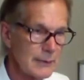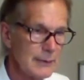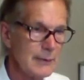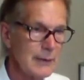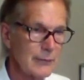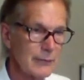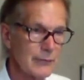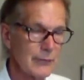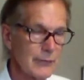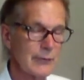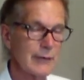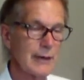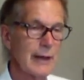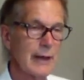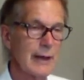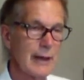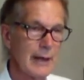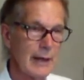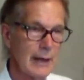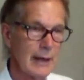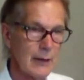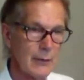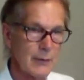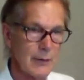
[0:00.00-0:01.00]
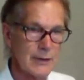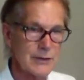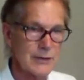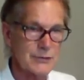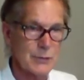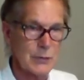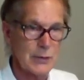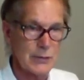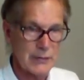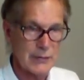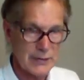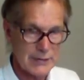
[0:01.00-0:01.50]
different areas
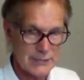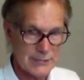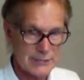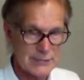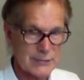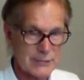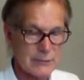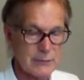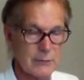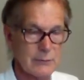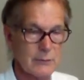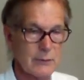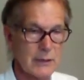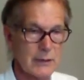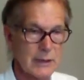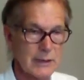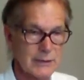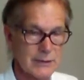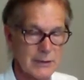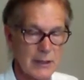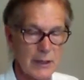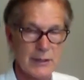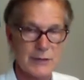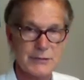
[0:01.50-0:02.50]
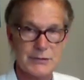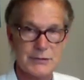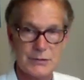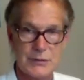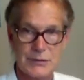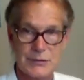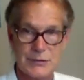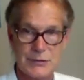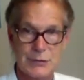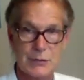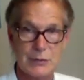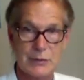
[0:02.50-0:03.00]
where these toxins are
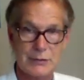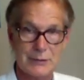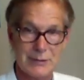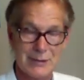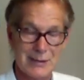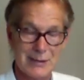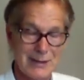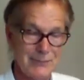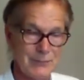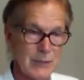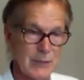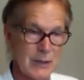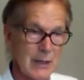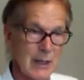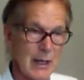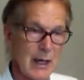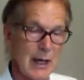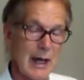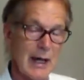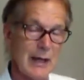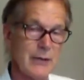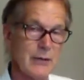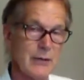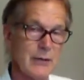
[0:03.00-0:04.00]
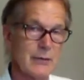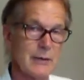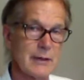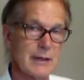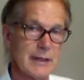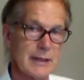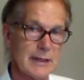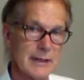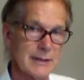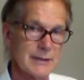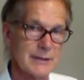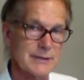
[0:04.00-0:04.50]
stored, either
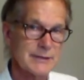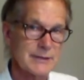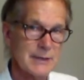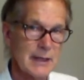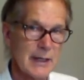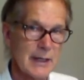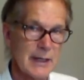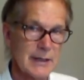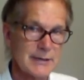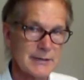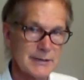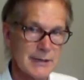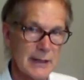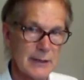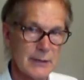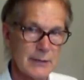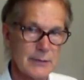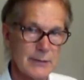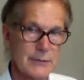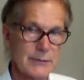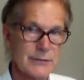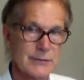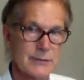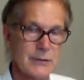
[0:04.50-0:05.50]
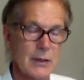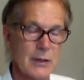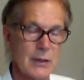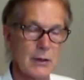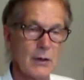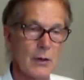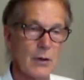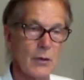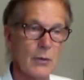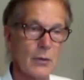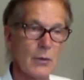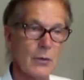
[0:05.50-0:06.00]
inside cells
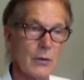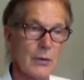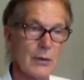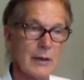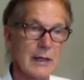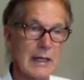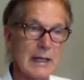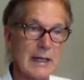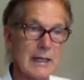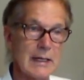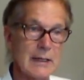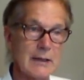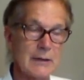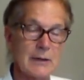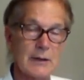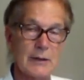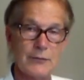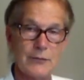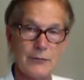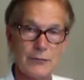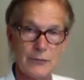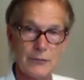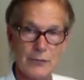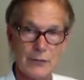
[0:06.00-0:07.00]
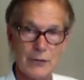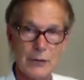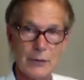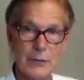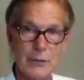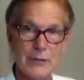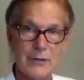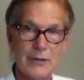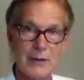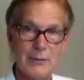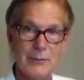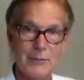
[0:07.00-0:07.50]
or in the
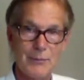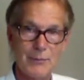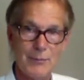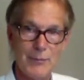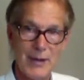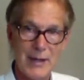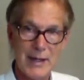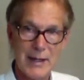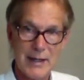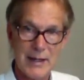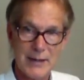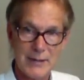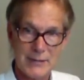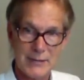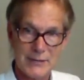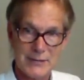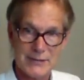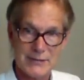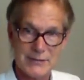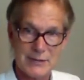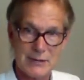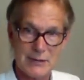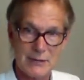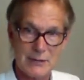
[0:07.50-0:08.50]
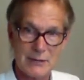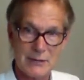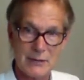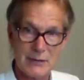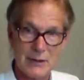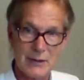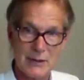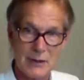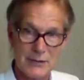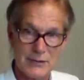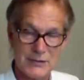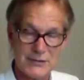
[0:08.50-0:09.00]
fluid that bathes
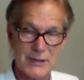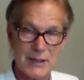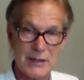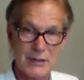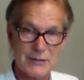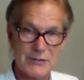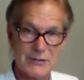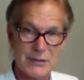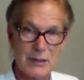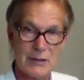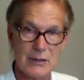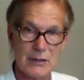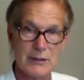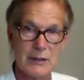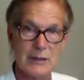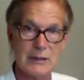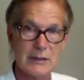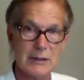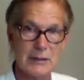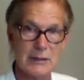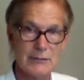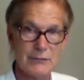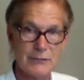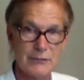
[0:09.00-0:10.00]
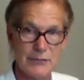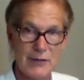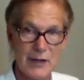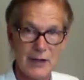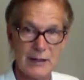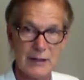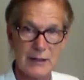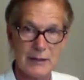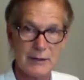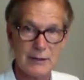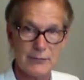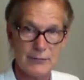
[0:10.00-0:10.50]
our cells, called the
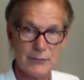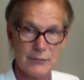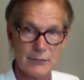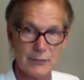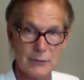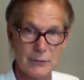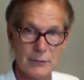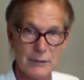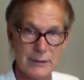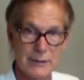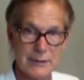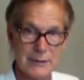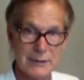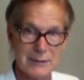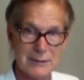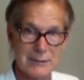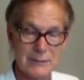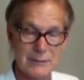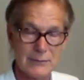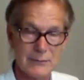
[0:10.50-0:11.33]
lymphatic fluid.